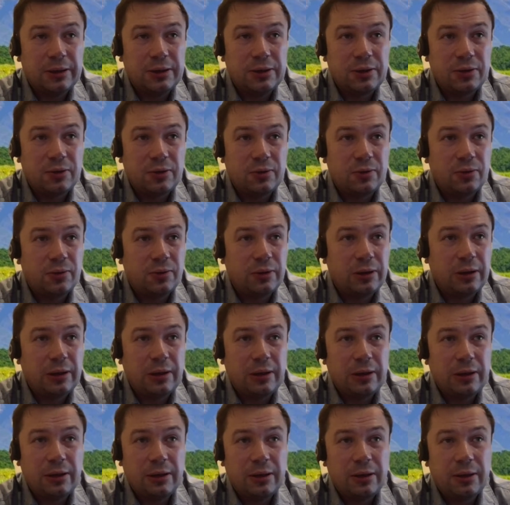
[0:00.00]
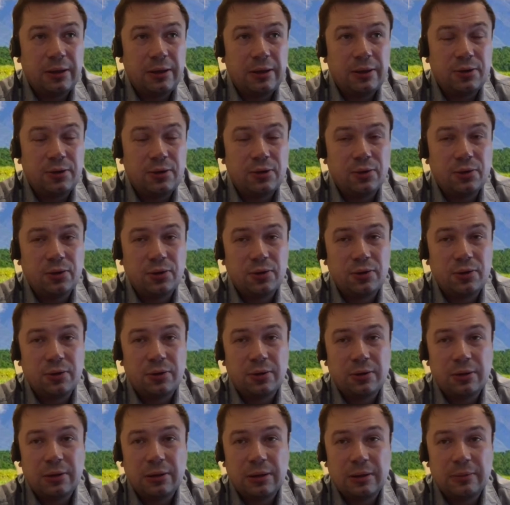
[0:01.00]
to build a boat
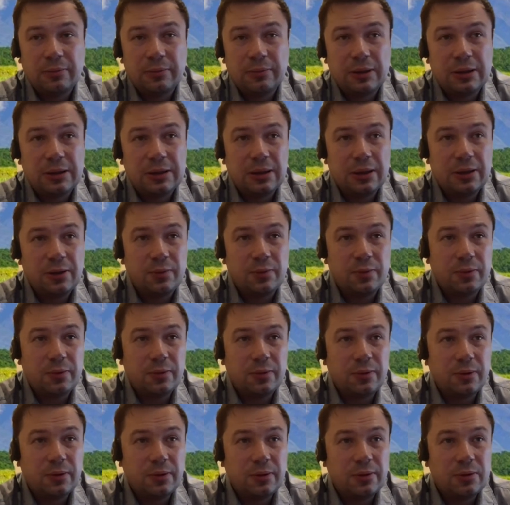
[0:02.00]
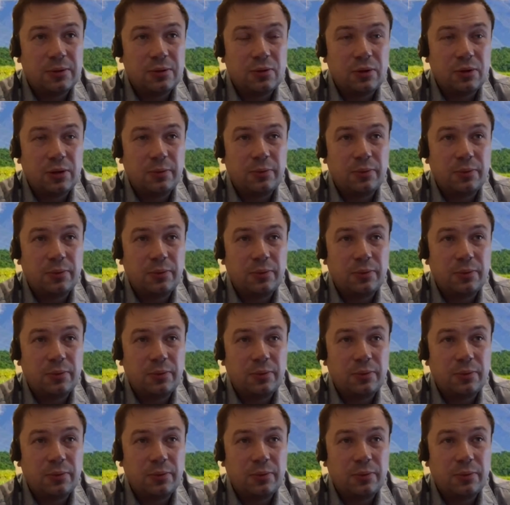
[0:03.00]
and then